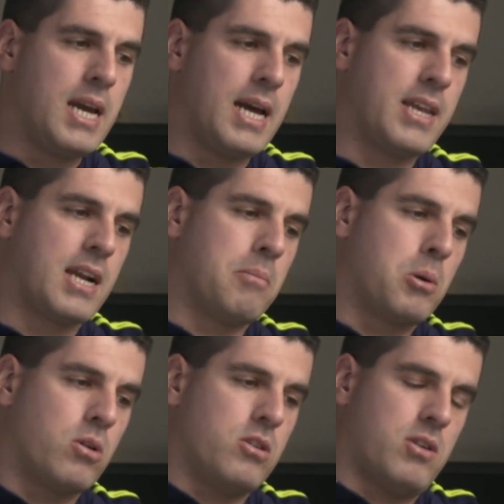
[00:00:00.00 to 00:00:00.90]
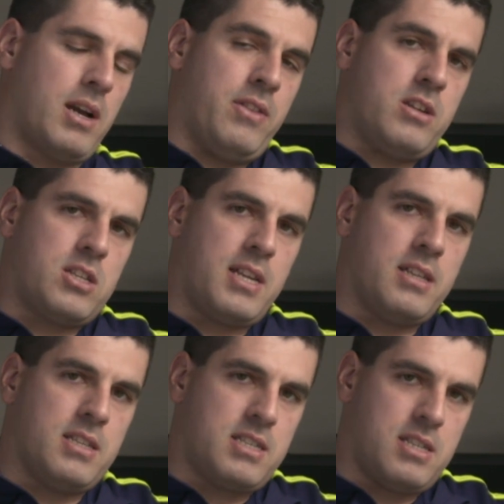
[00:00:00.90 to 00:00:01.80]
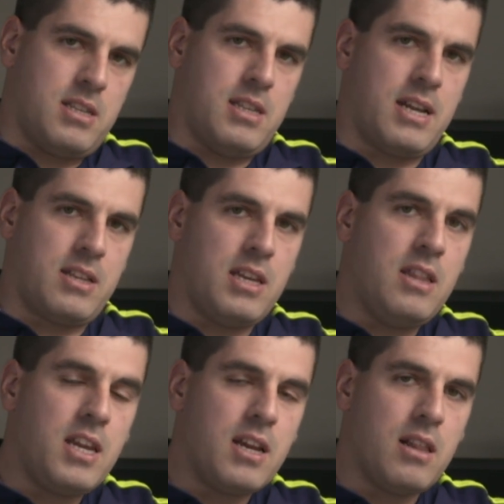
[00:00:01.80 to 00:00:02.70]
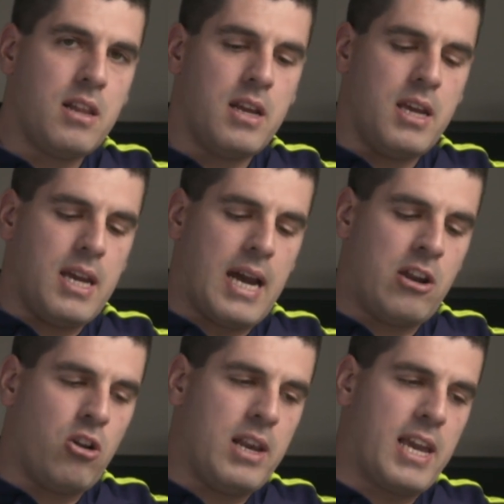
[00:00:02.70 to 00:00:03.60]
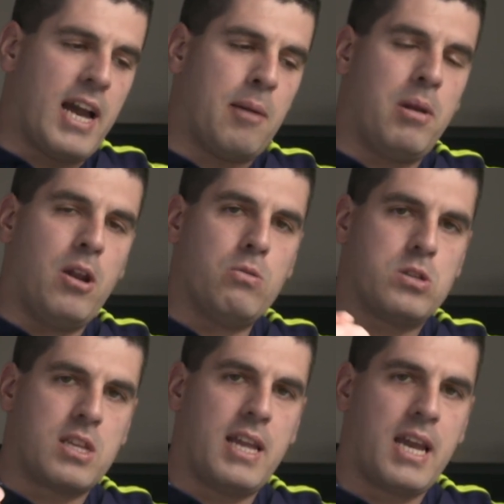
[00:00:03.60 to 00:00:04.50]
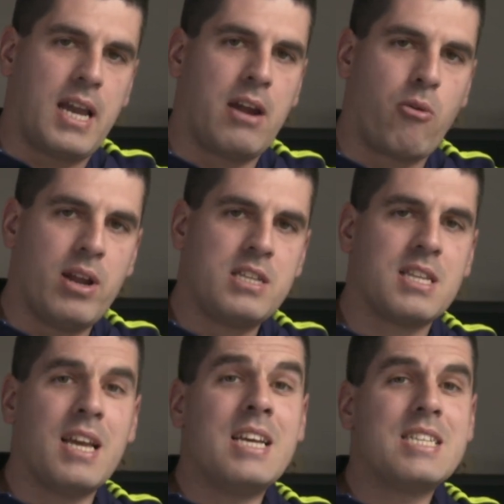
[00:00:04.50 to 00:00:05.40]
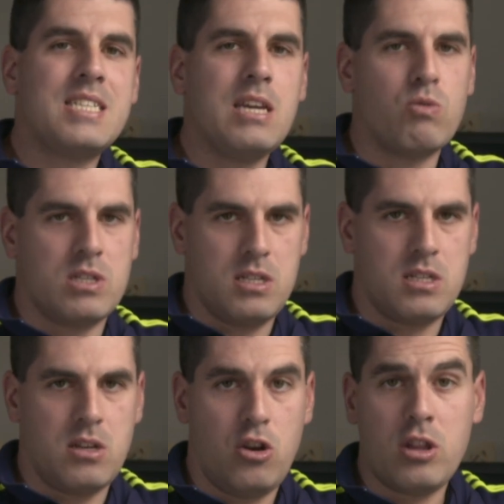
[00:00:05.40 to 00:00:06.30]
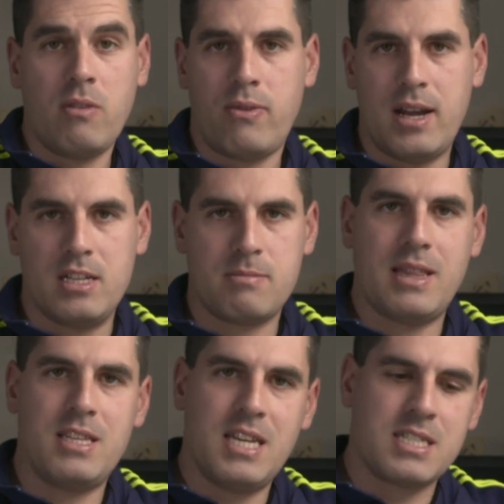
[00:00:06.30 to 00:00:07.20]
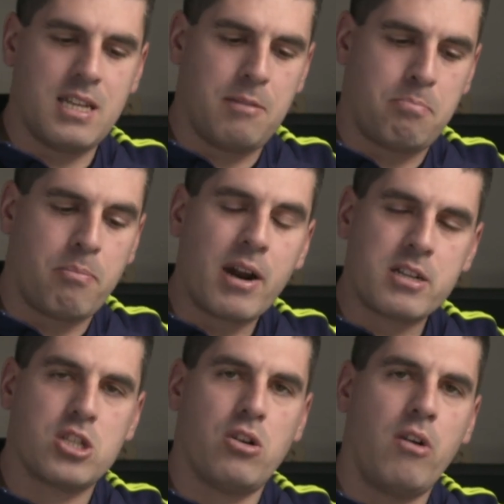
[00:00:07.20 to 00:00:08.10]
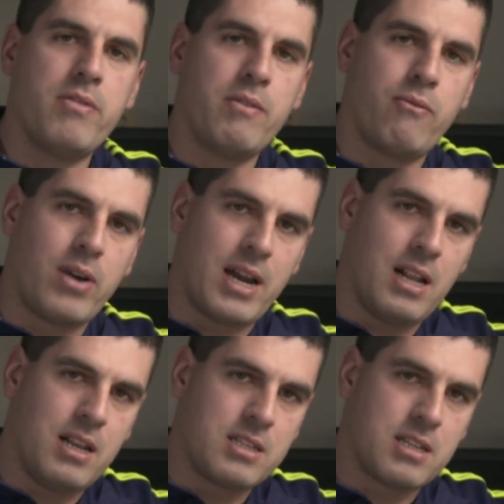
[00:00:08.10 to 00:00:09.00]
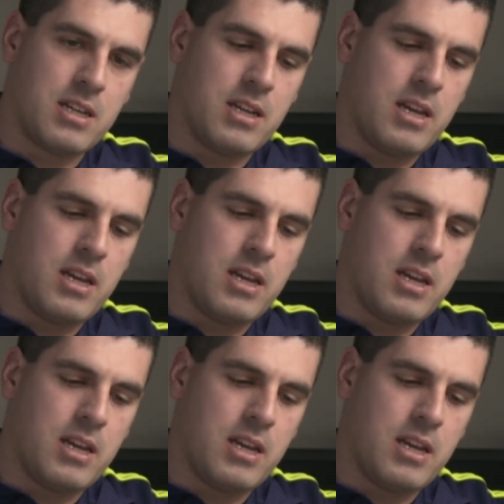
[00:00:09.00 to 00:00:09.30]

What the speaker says: and the camcorder understands that EDL and only uploads the high-res sequences, not the files, but just the parts of the files